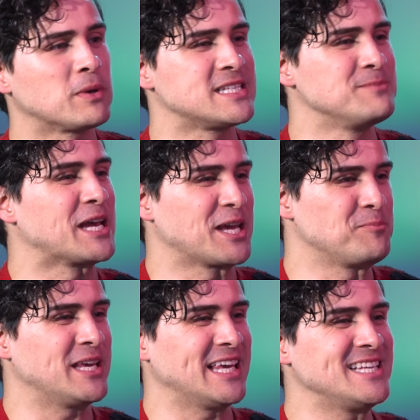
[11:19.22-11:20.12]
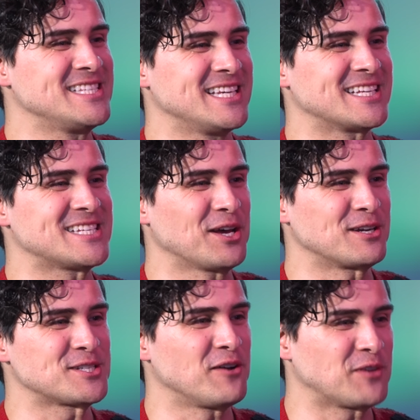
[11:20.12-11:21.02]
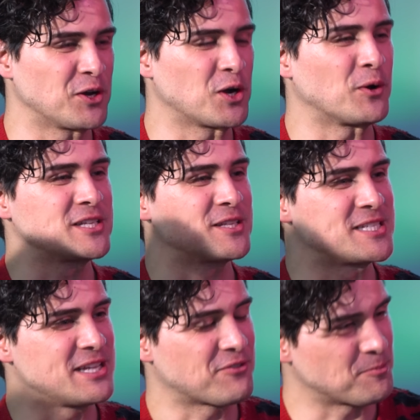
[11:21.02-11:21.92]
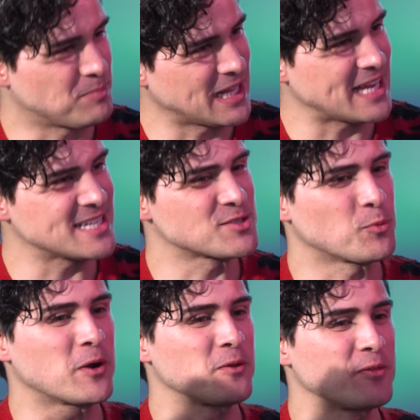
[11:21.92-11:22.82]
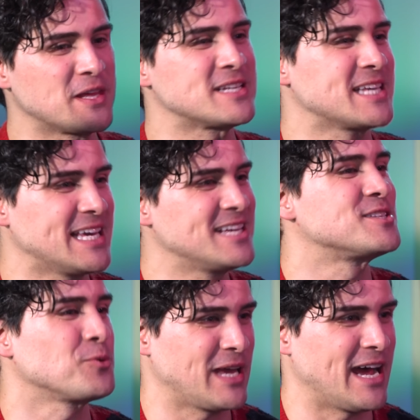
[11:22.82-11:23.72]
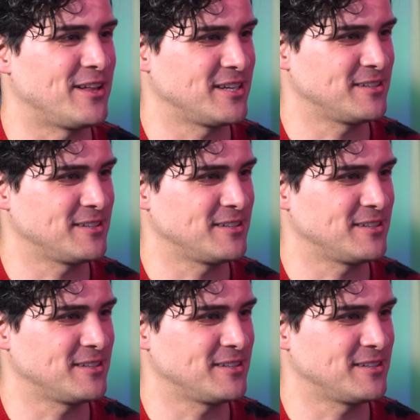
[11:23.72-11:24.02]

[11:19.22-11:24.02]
But it seems like it'd be easy to tell yourself that you're going to this different place where this is the reality.